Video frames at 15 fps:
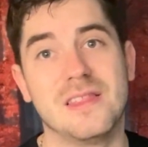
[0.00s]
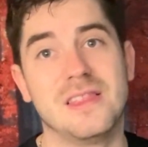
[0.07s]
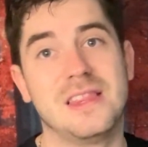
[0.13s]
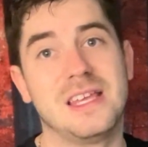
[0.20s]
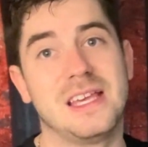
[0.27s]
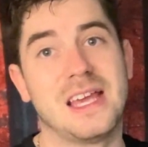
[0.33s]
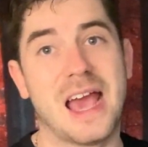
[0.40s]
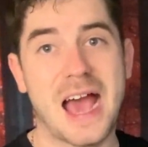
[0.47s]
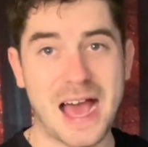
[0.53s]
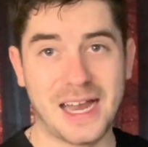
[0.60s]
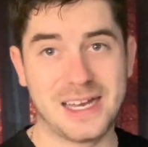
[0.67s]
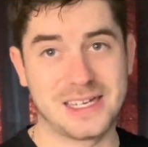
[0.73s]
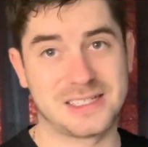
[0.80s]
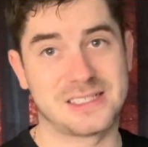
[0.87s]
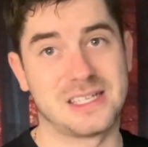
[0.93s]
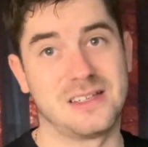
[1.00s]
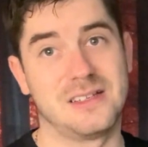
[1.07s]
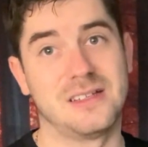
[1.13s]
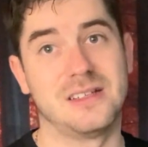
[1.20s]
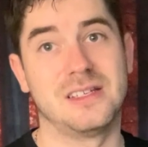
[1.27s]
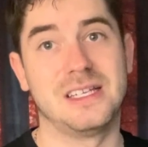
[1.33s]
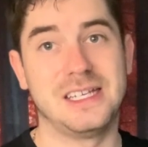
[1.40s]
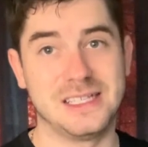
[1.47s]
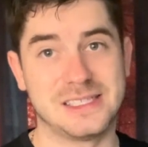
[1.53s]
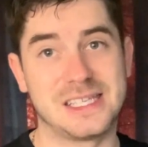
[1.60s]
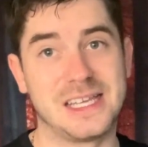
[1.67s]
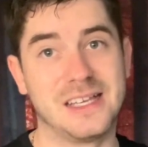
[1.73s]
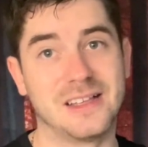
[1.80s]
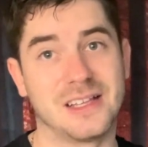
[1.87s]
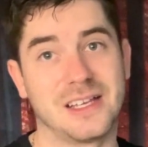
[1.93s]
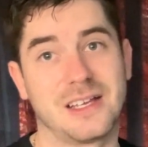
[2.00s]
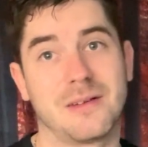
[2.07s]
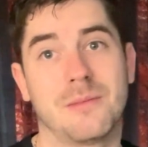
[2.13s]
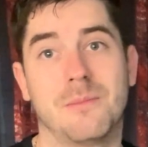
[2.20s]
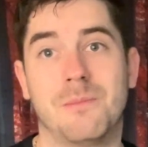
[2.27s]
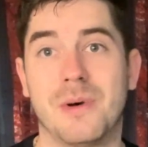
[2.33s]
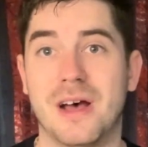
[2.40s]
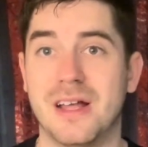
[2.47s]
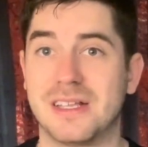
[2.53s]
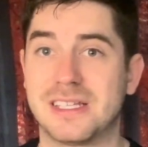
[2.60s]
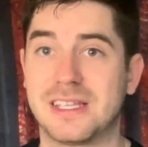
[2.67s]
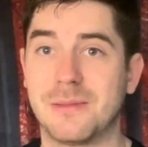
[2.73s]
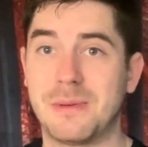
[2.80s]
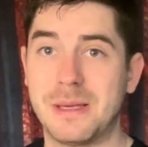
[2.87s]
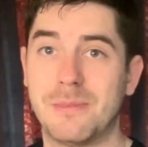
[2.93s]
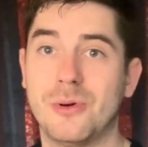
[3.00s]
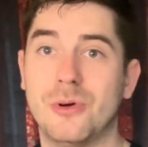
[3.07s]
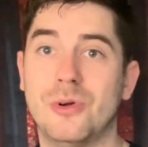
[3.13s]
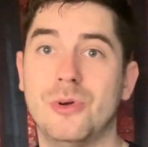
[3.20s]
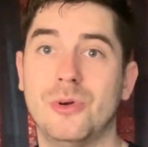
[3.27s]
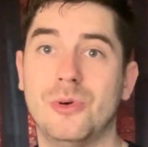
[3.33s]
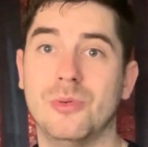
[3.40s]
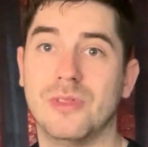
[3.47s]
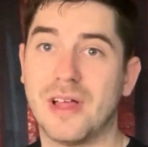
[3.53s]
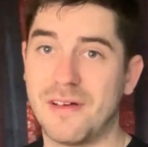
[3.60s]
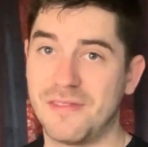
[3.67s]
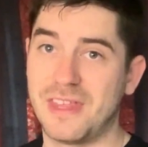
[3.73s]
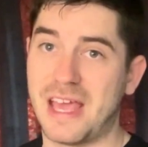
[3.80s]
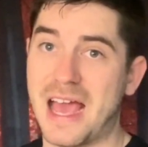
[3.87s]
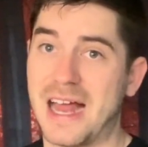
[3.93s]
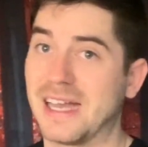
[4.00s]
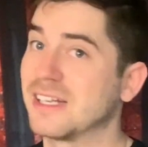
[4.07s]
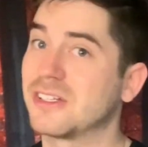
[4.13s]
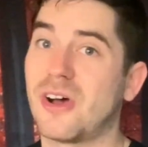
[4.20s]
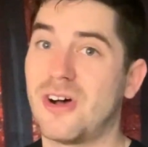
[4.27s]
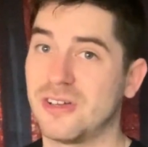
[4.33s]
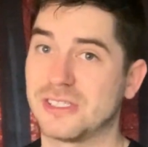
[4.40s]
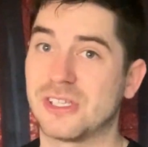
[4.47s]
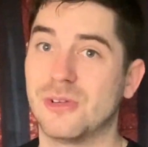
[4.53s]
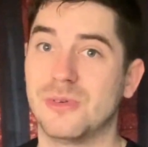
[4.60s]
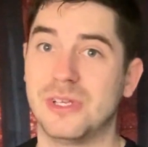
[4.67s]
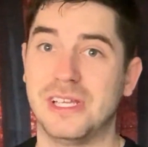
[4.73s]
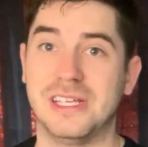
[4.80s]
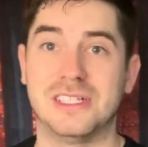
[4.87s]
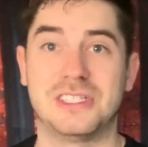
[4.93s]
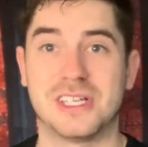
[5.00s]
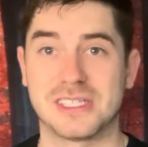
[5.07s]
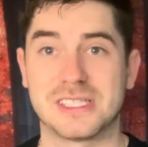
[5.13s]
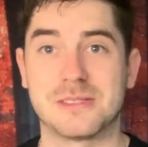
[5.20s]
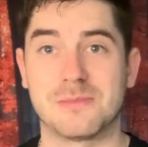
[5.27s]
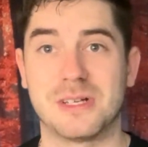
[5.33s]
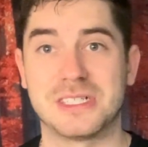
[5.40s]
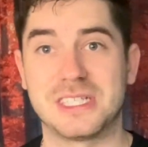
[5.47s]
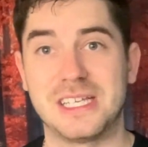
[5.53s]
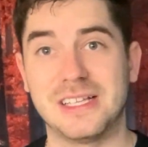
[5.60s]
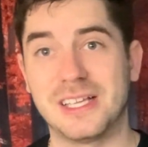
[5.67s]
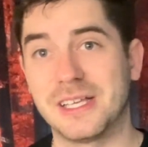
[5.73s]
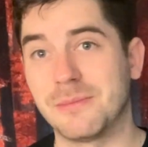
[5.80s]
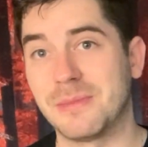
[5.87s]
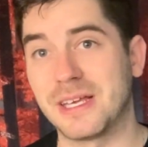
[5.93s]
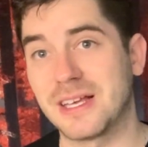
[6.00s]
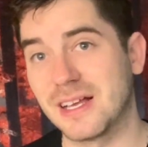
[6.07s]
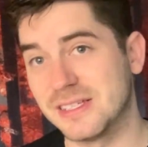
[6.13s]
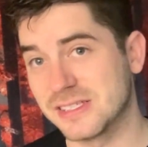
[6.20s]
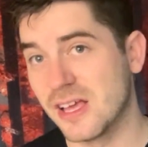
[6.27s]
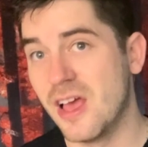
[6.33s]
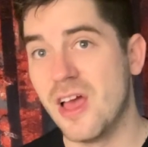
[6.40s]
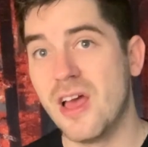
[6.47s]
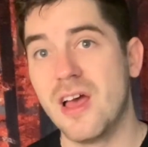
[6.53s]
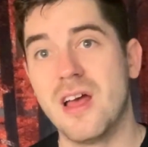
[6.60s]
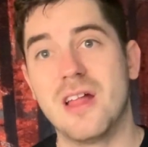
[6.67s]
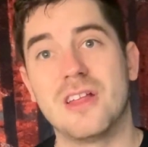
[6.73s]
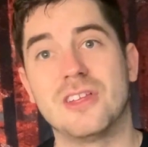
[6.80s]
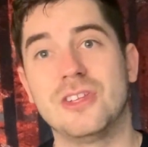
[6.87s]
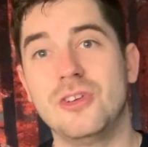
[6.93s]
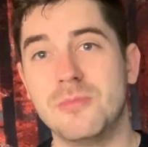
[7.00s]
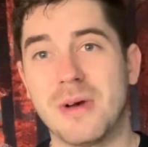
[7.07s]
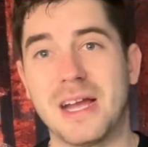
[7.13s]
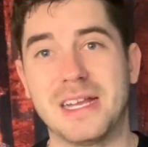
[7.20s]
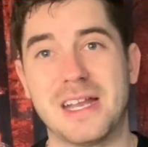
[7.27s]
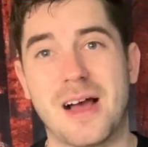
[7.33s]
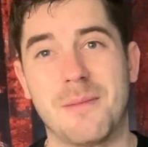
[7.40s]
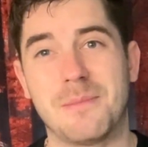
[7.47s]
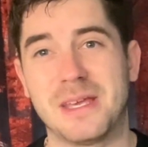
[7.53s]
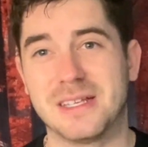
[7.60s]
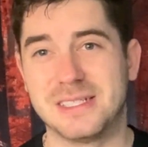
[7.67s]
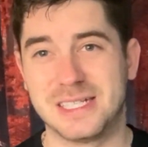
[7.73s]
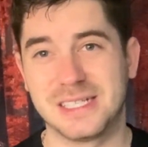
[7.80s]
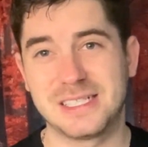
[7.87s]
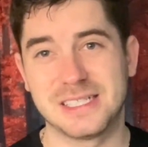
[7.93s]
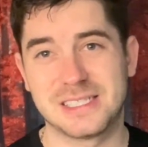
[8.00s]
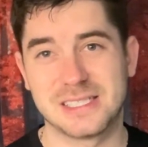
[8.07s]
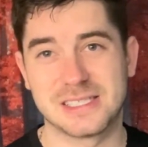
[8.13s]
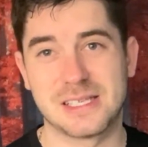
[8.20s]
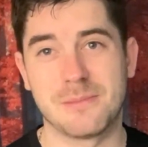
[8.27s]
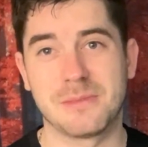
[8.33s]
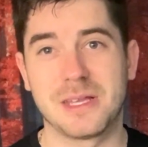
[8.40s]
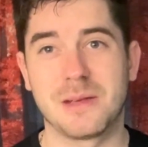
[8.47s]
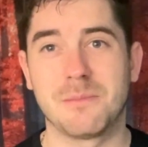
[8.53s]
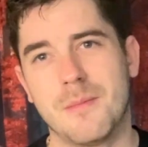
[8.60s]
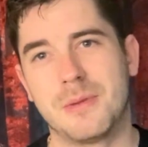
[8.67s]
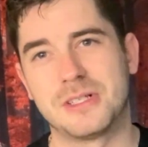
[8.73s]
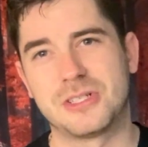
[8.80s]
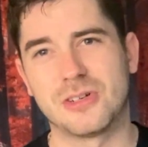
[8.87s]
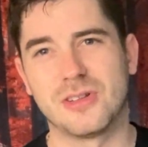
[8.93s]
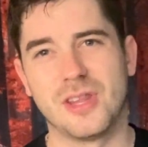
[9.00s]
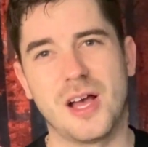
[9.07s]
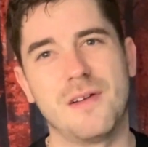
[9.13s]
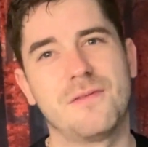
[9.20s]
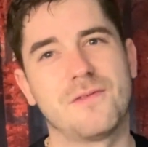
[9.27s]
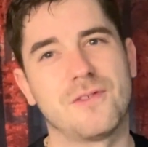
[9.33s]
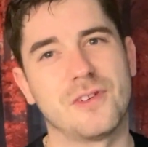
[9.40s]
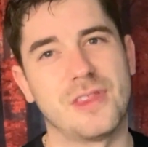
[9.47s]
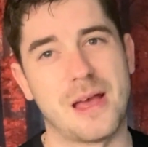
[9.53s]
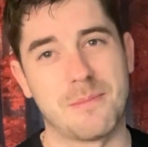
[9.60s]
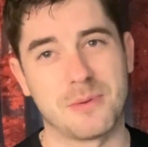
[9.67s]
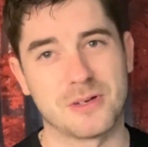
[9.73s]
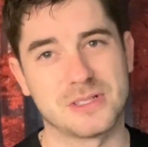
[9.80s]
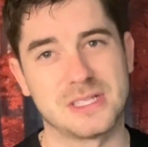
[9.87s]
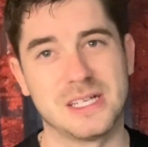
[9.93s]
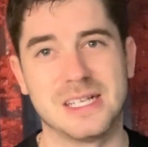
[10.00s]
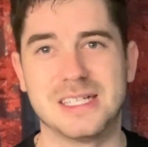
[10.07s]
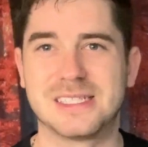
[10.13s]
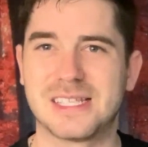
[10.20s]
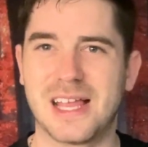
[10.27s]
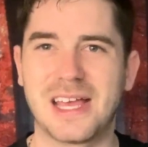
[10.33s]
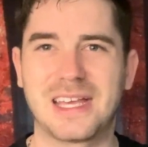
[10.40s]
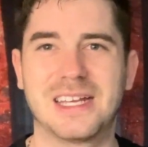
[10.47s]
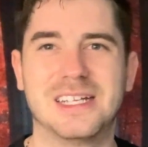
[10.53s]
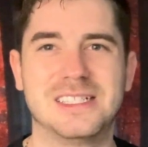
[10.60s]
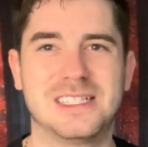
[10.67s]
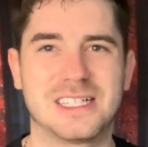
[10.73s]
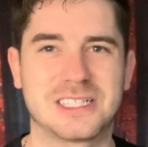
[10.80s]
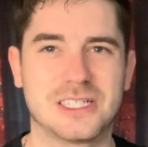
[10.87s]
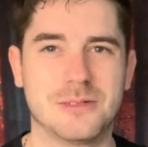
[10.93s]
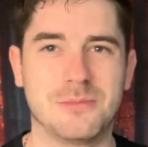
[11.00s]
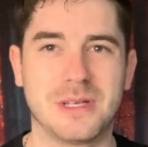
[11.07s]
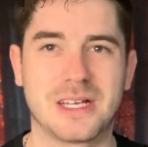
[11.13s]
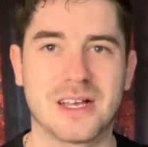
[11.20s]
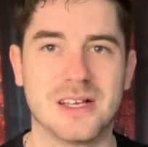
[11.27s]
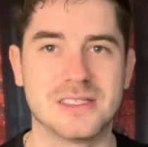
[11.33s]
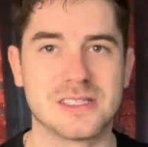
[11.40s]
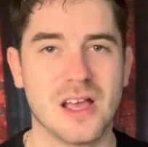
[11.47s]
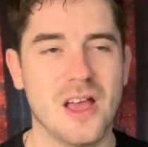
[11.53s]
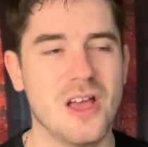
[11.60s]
the addict needs healing, but the people who love the addict also need just as much healing, because you might not be addicted to something, but your love for that person is like an addiction, because